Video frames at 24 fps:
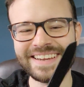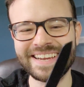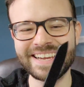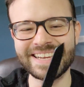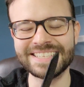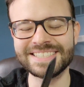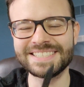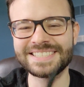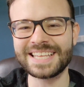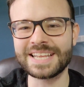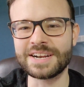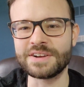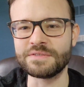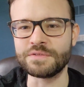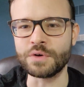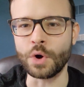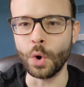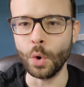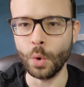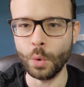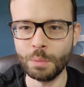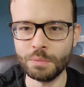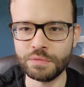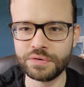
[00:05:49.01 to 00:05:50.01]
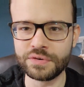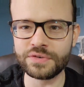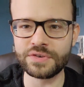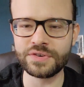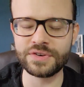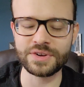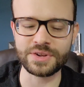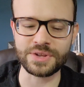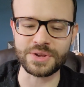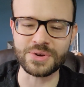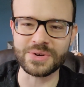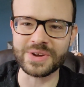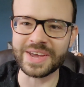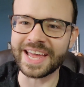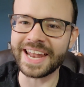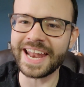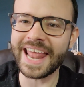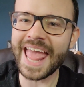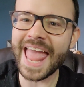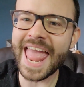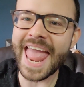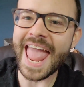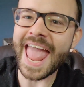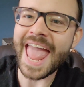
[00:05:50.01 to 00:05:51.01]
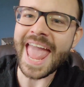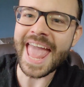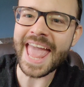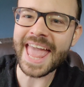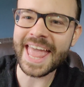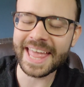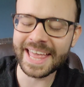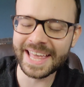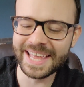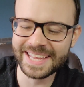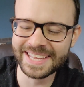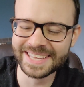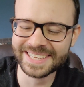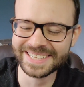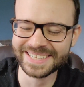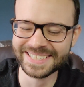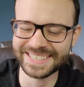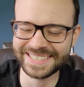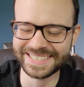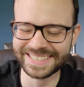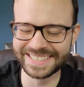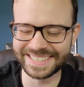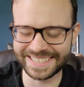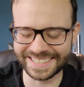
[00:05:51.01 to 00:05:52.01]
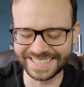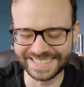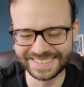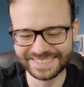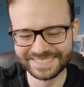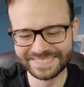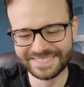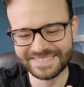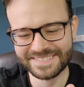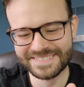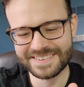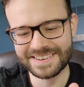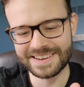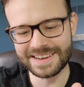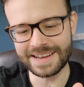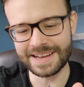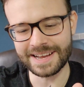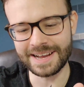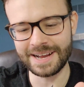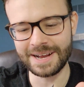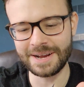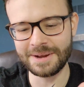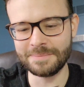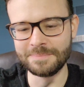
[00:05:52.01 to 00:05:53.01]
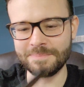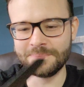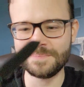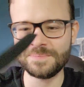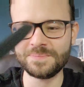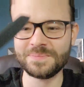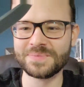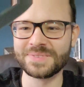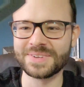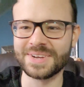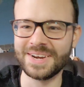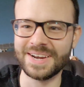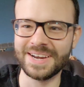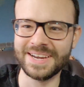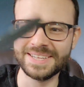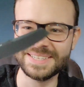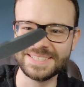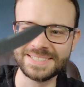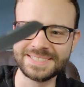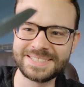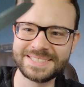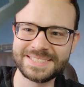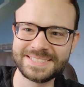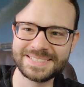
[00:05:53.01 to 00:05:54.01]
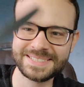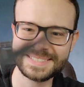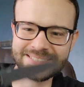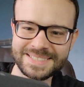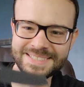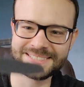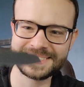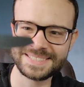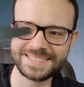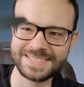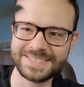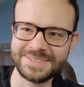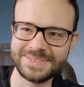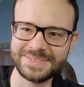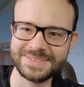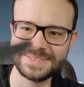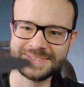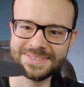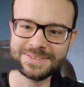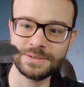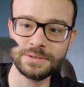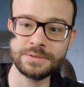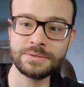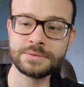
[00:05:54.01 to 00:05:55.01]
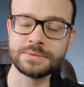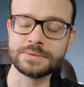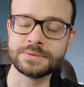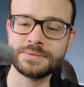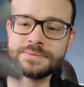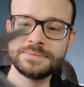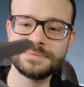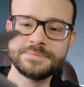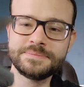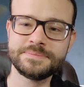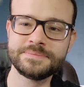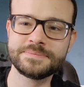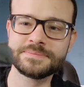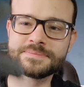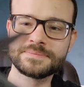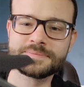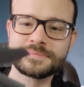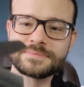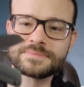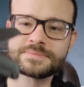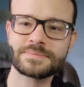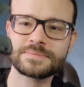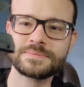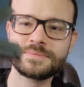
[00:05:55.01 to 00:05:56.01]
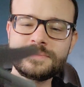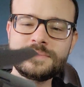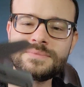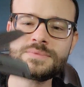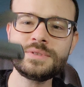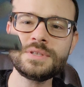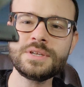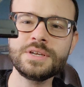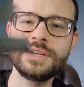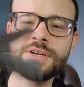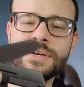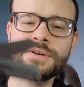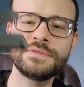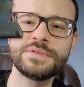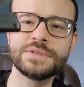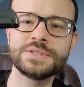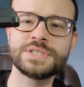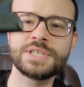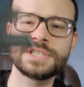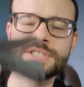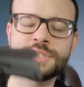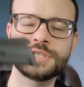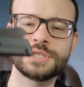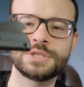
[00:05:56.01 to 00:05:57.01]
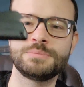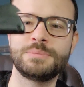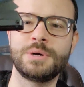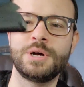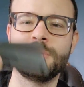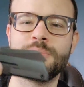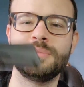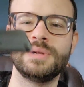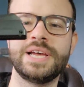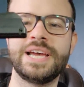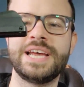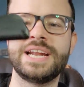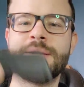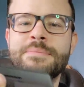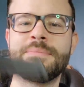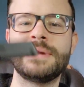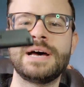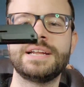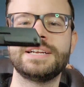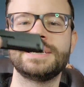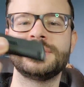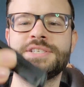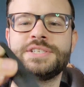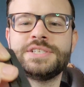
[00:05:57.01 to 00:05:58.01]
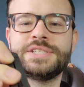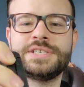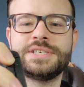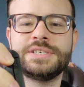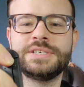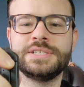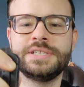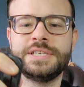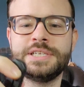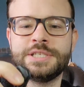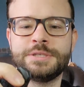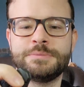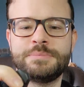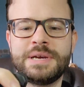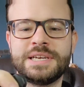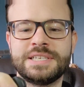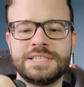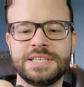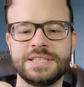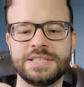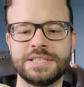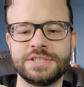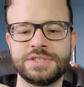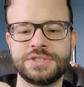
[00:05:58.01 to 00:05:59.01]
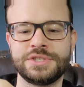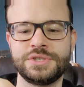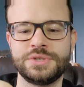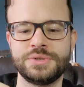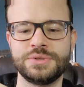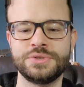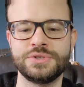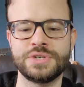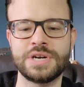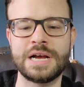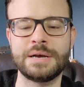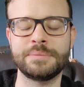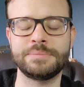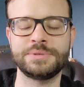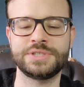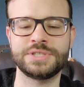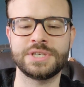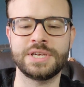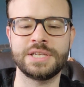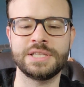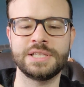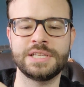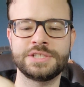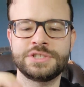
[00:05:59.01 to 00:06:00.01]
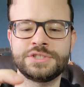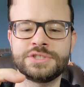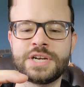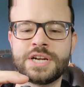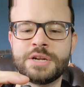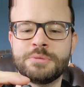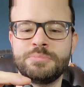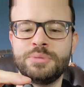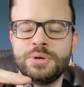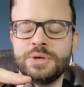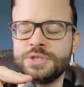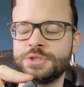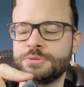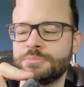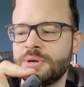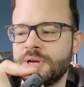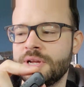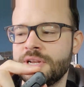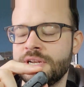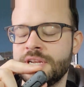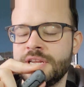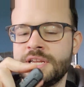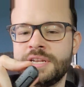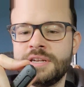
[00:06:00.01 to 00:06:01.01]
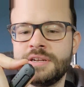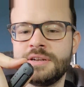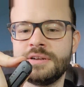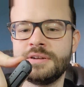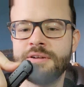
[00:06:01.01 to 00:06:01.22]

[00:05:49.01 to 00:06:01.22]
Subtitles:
Instead of oomph, you get eh. Right, let's see. Ooh. You know, for such a small blade, I'm not necessarily expecting this to drop shut. Let's try to push button it.